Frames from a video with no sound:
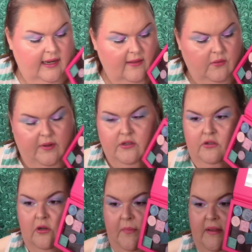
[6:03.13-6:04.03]
is
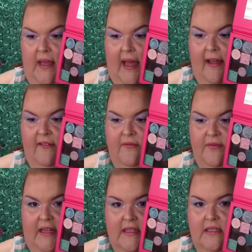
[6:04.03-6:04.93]
original, but I've
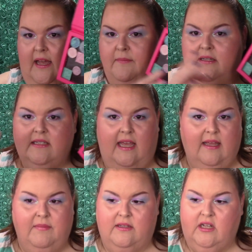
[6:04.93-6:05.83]
that's I've been
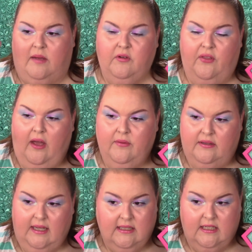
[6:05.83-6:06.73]
taking my time on that
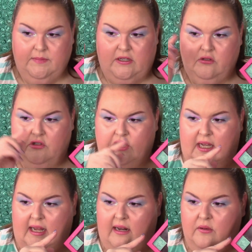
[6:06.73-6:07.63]
one. That's a special
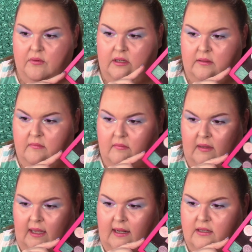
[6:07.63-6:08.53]
shade. I don't want
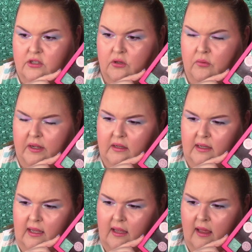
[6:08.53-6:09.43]
to hit it too
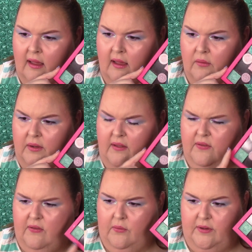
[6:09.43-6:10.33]
quickly. What
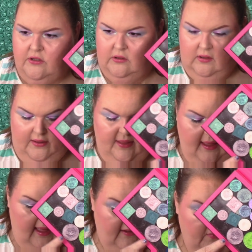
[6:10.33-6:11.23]
else is original? I think Hex